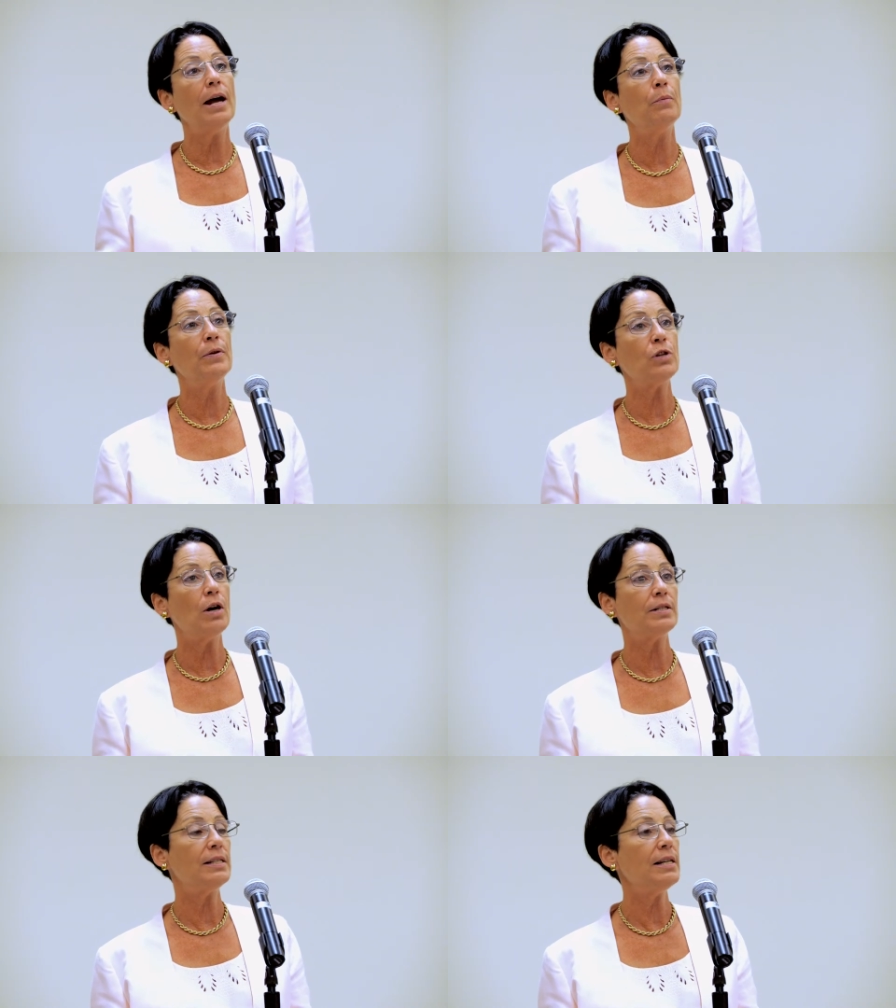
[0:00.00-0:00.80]
and we've
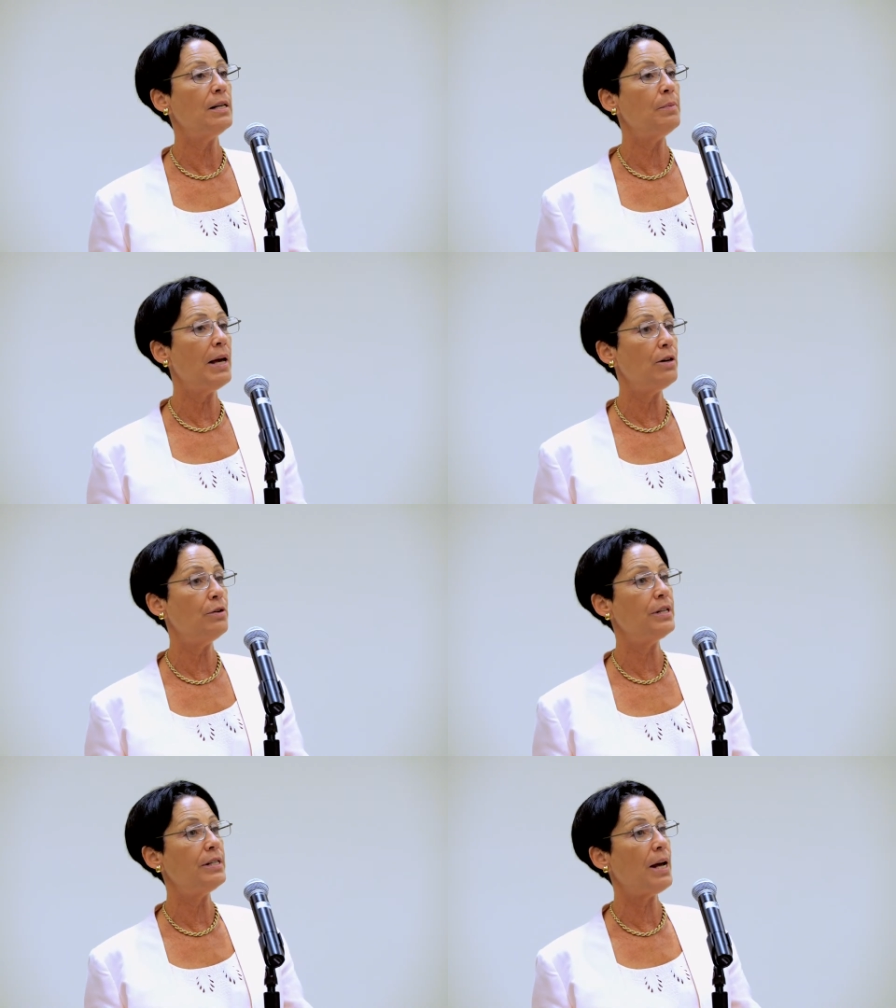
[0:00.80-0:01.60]
talked to Cindy Mann,
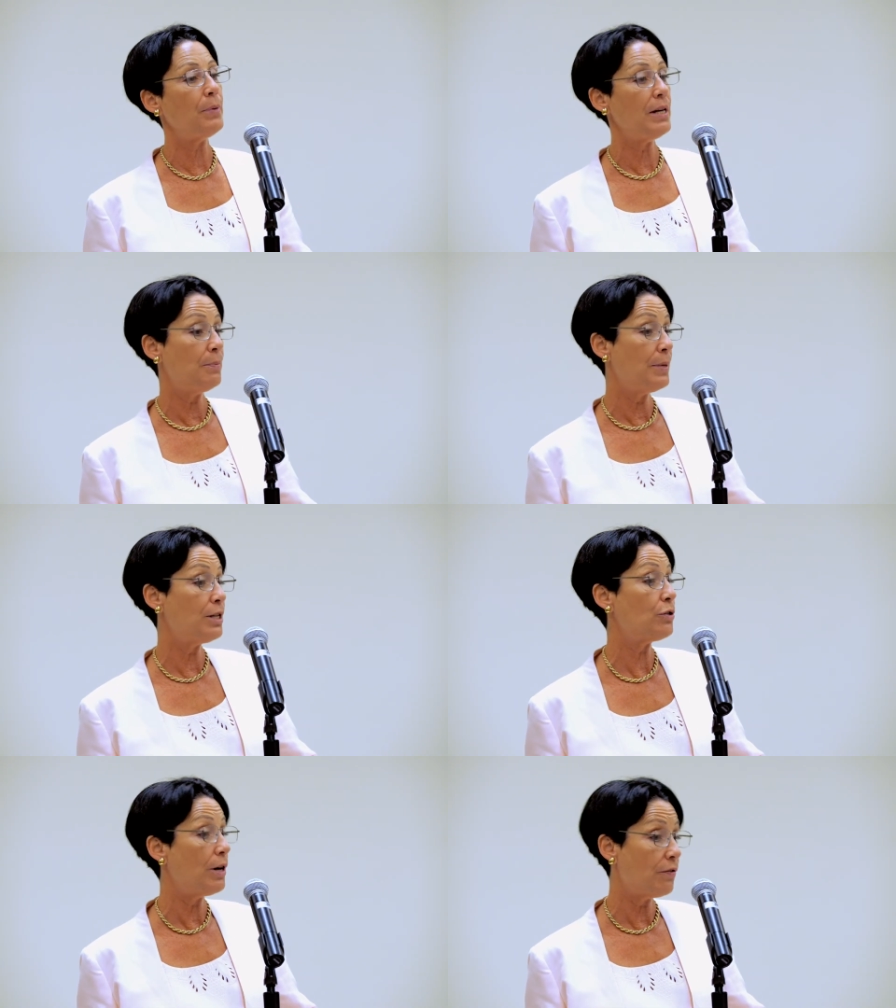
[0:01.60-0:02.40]
who's the Deputy
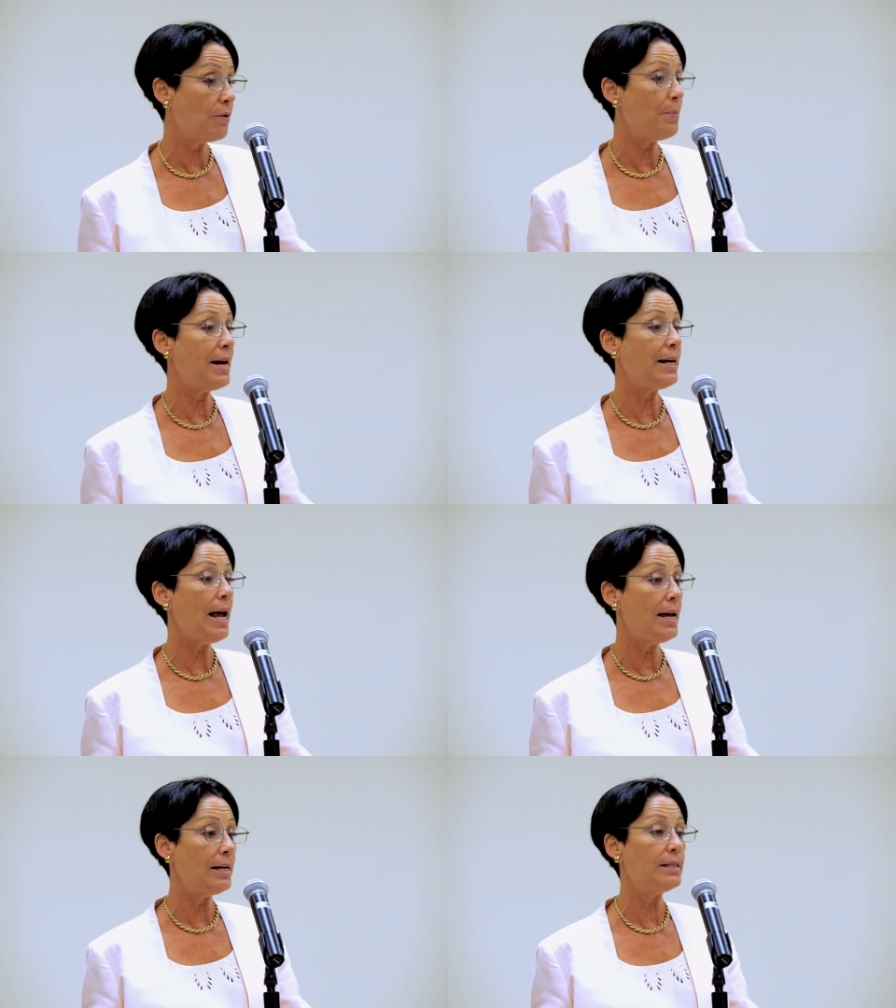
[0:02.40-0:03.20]
Administrator for
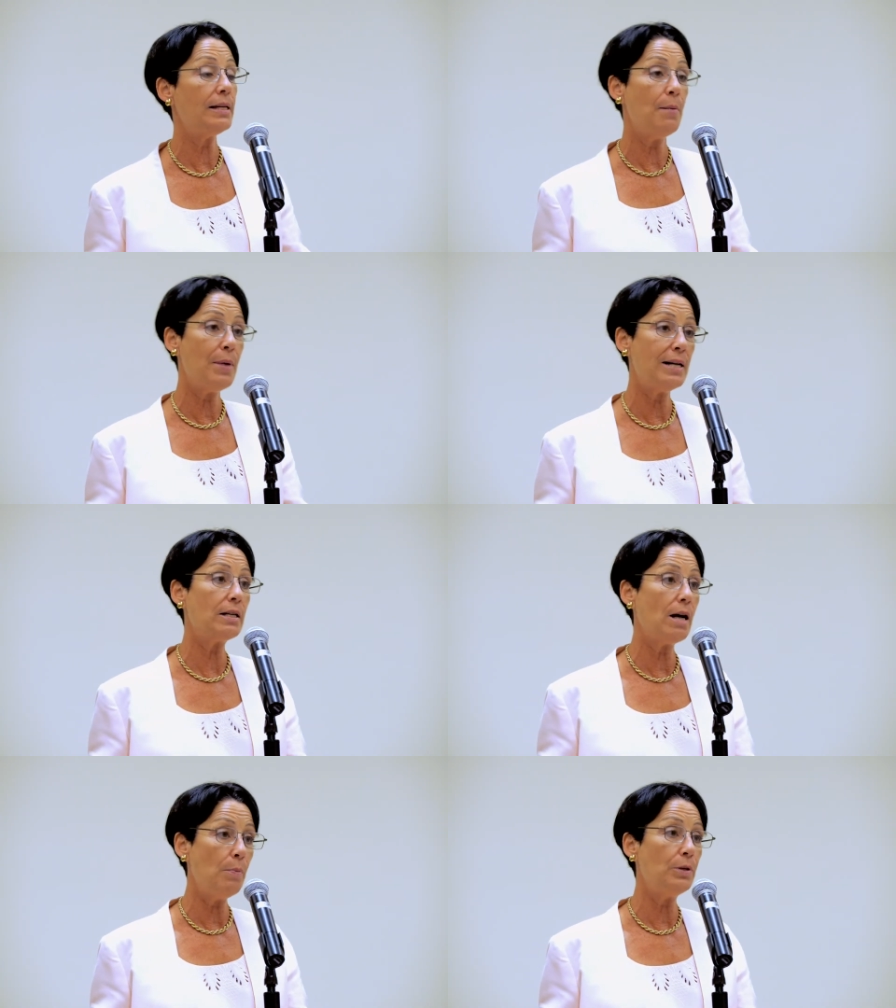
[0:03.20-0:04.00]
Medicaid at CMS
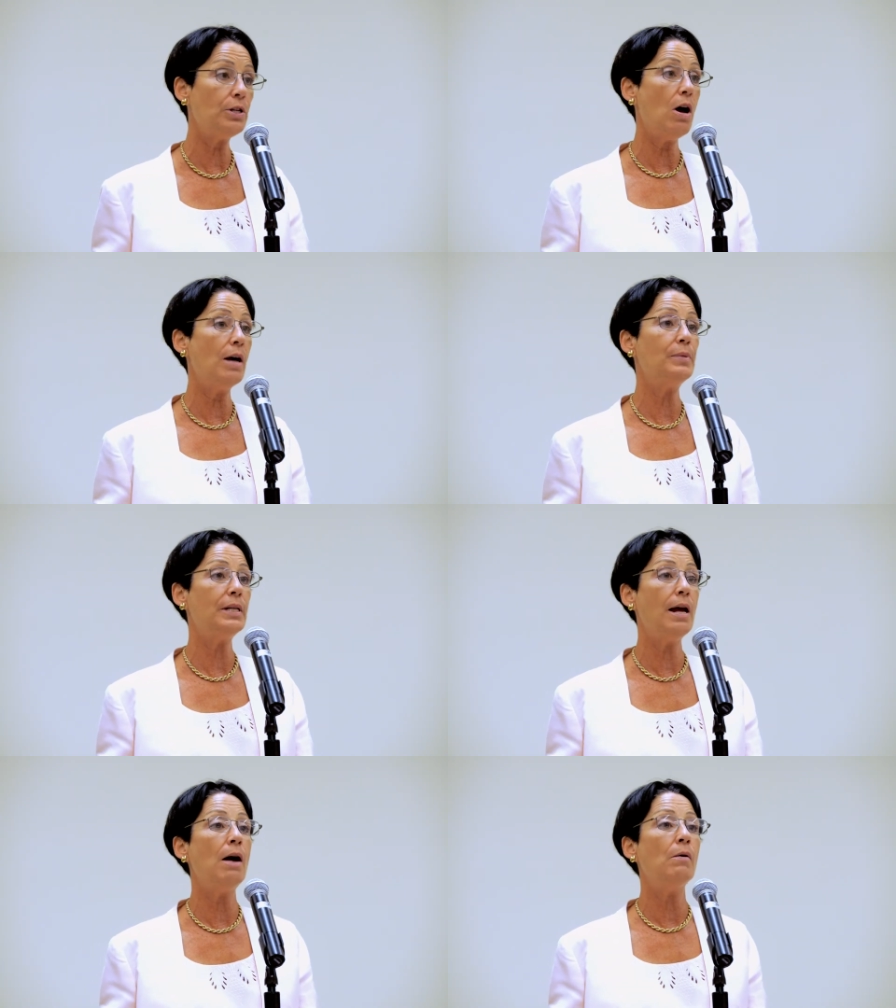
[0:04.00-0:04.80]
a couple times
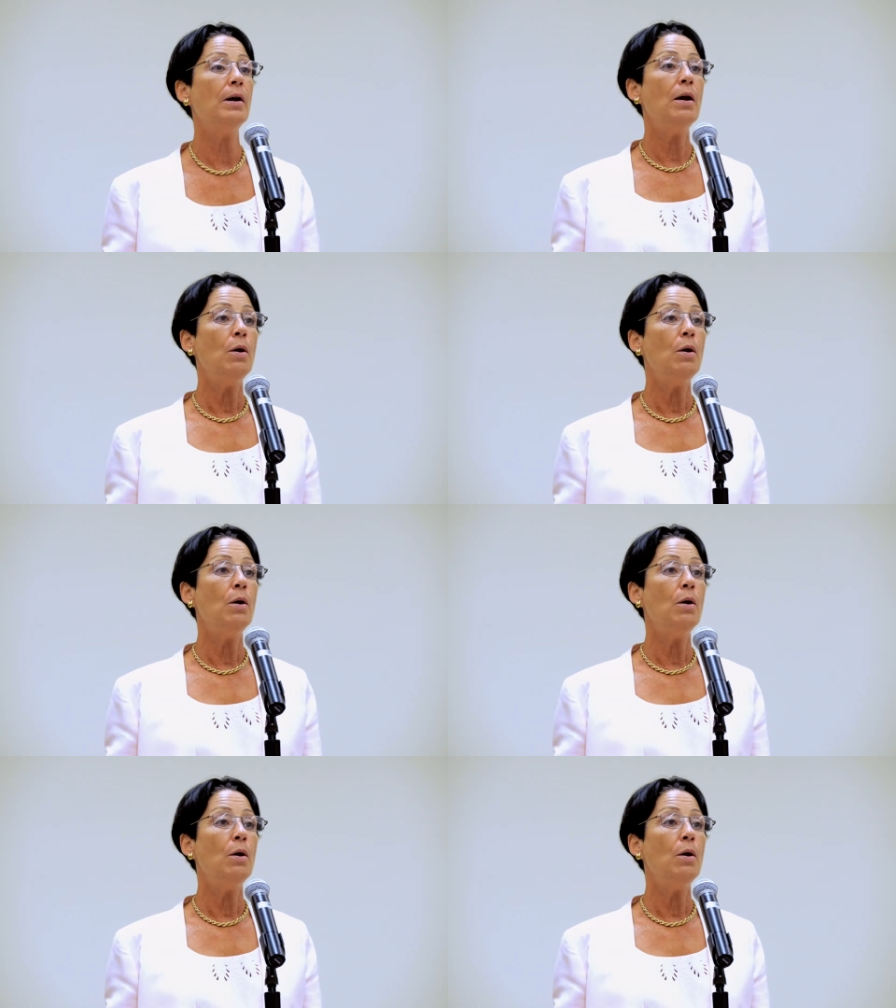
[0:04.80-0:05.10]
now.